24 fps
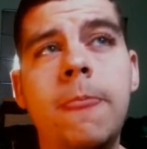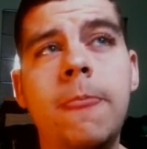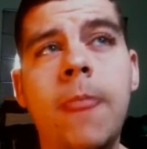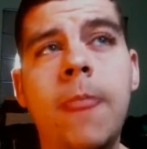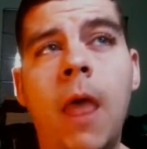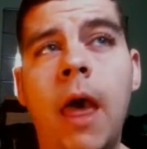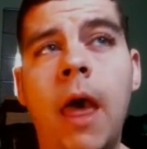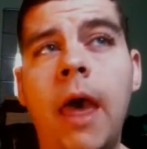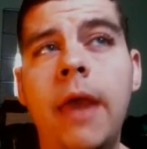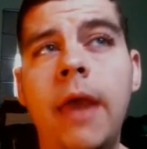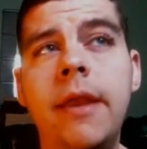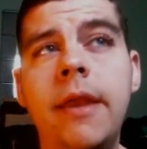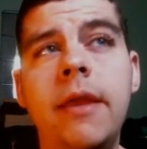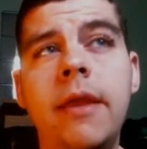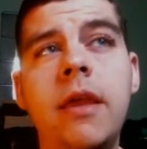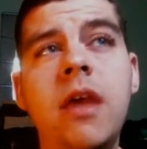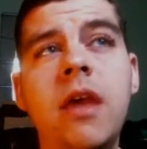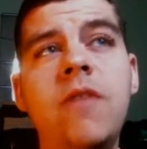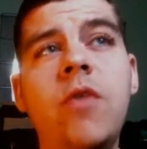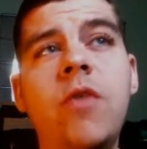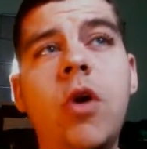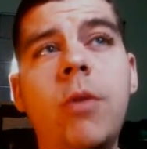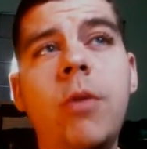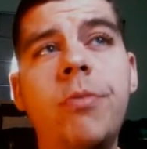I had to
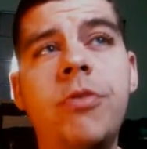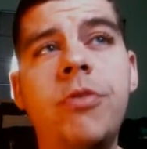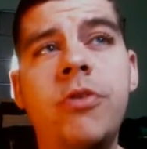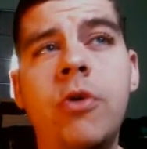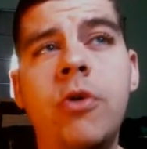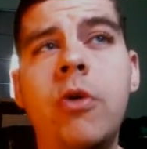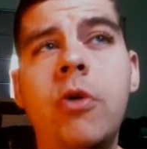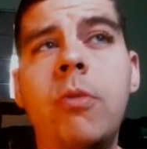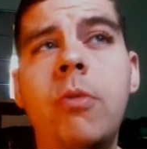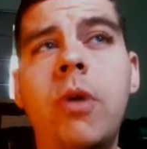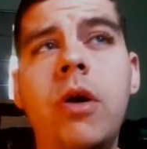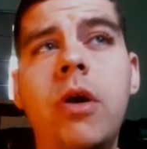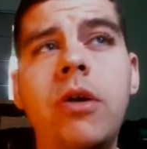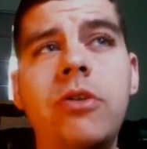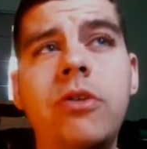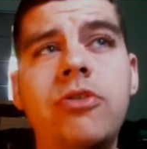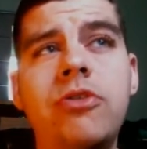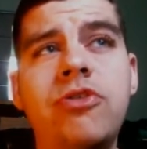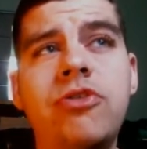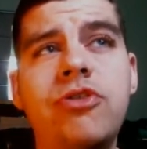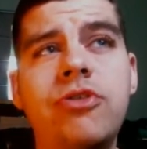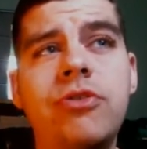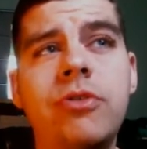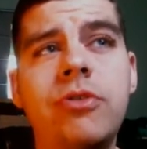give up so
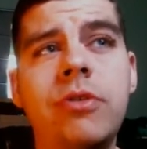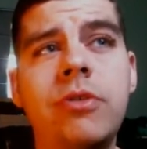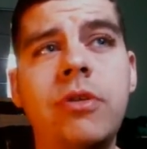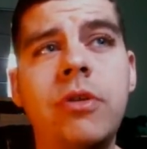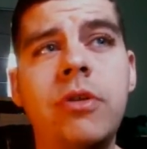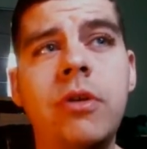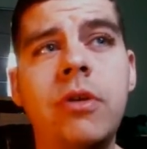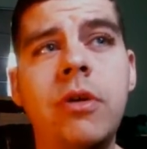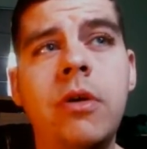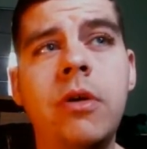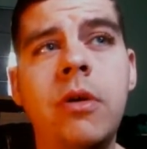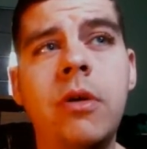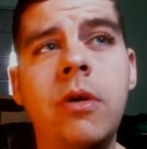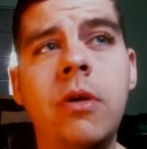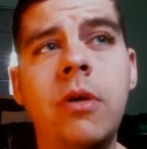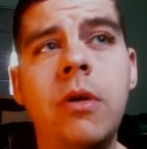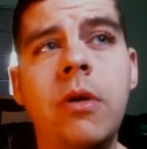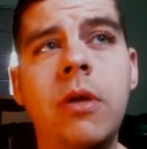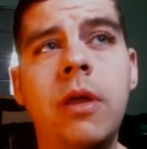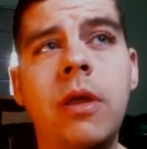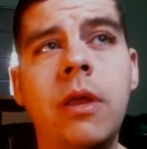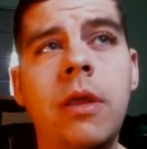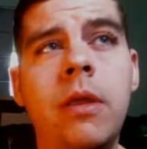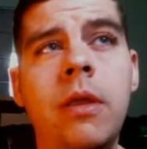much.
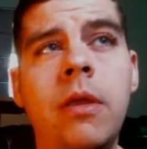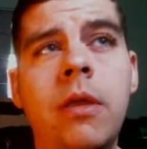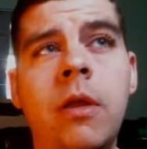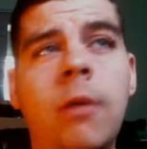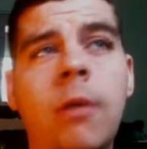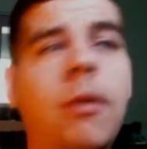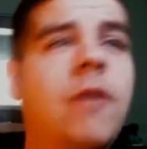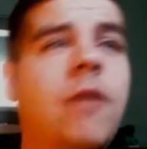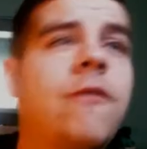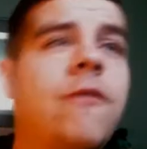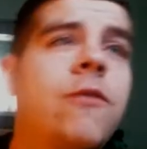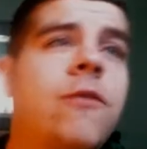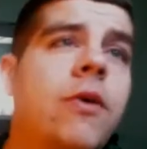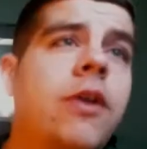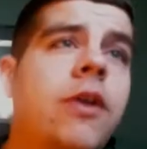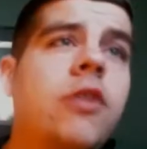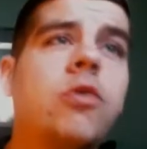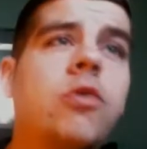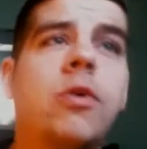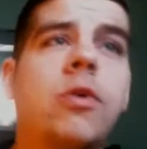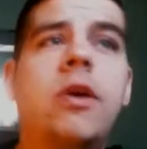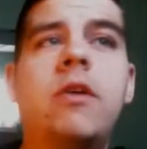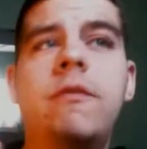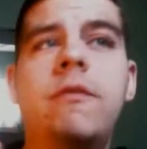Now my
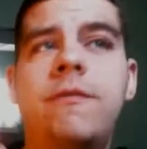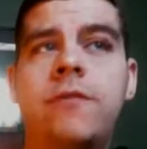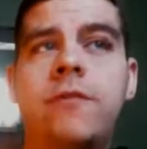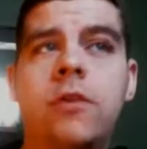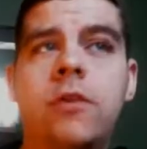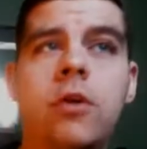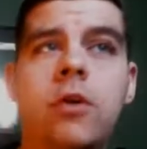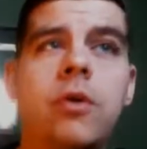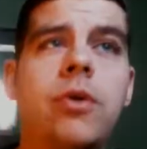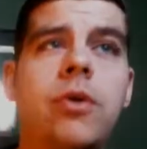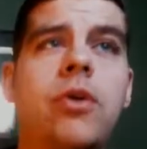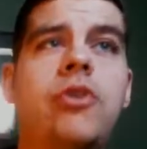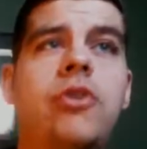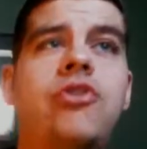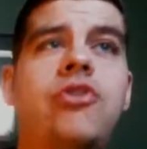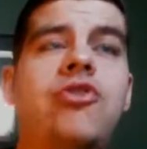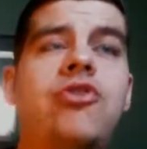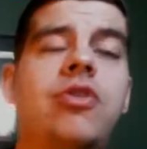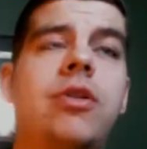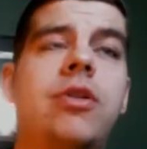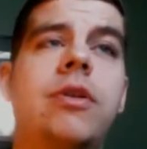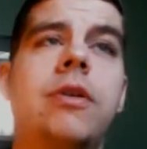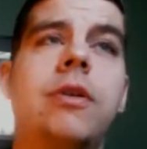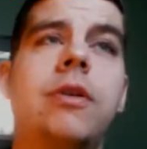friends went out and
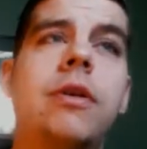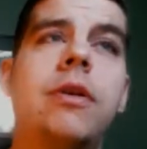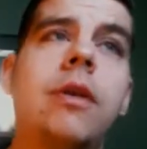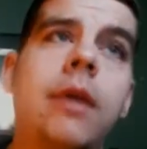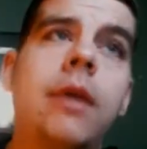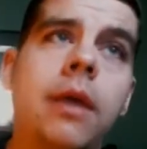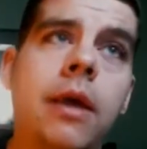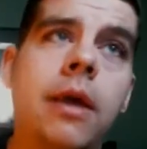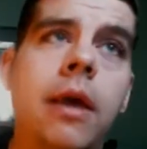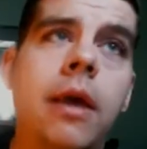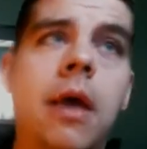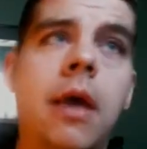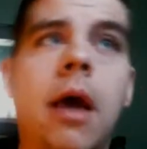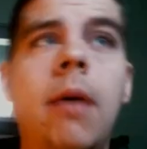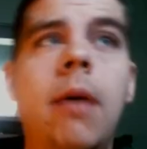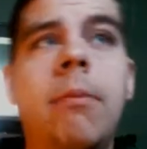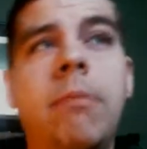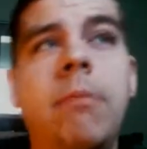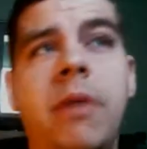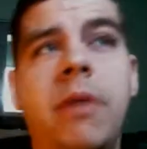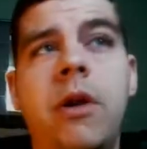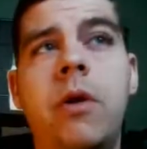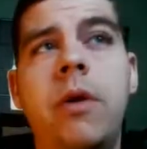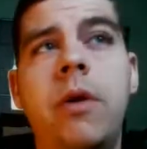flourished and
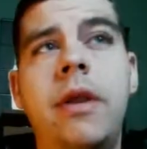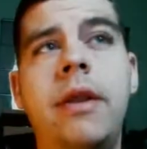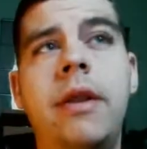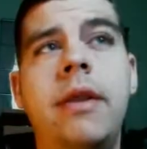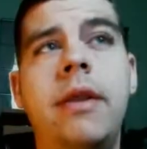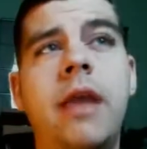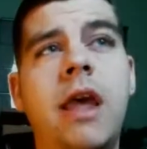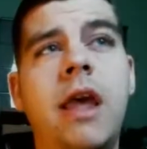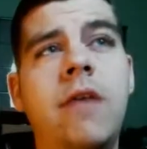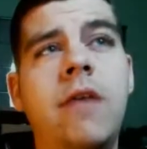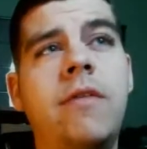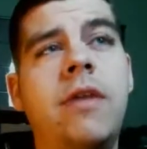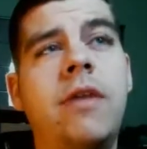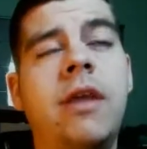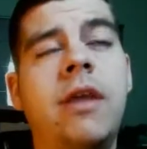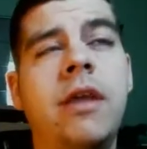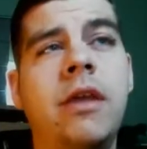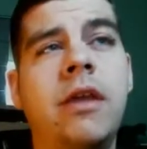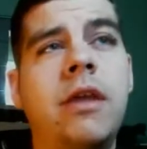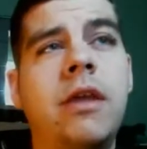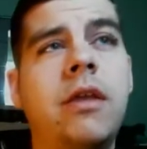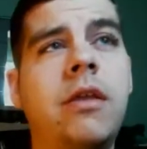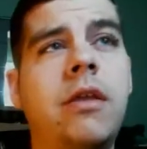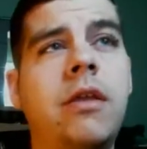got married and had
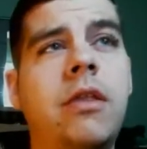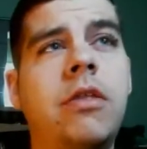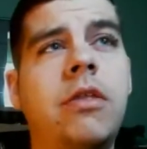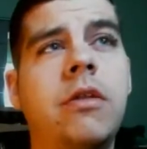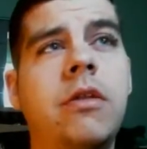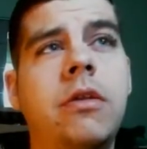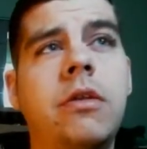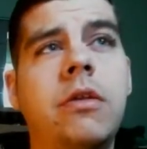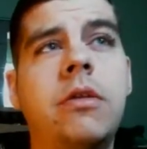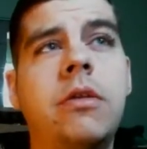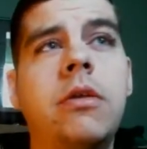kids and